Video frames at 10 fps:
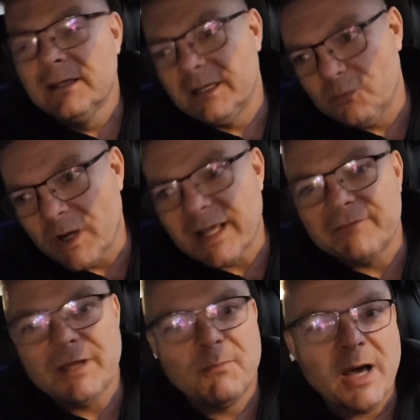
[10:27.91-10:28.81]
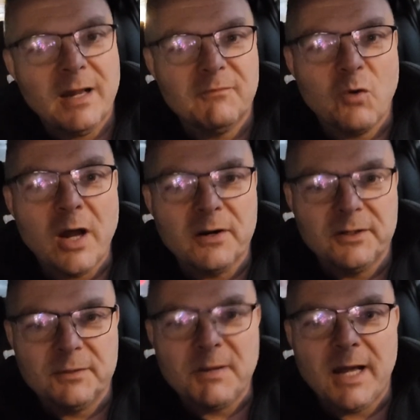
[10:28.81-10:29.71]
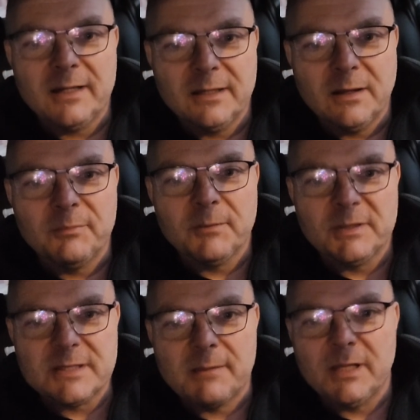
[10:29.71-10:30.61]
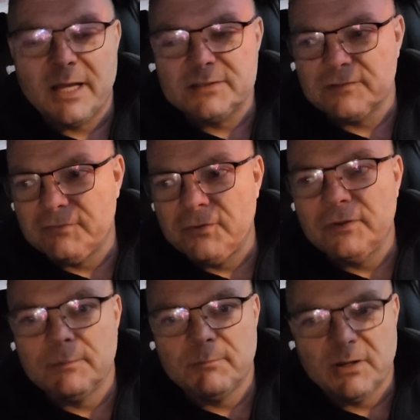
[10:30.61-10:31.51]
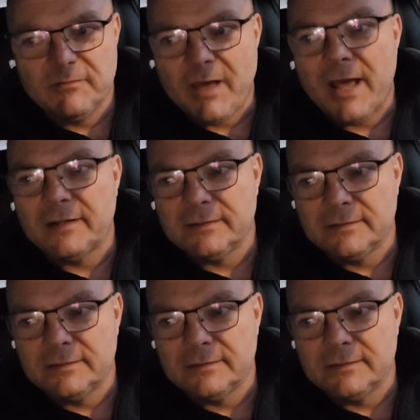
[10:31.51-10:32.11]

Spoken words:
And you want to have that water in your body to help you metabolize your food and burn fat.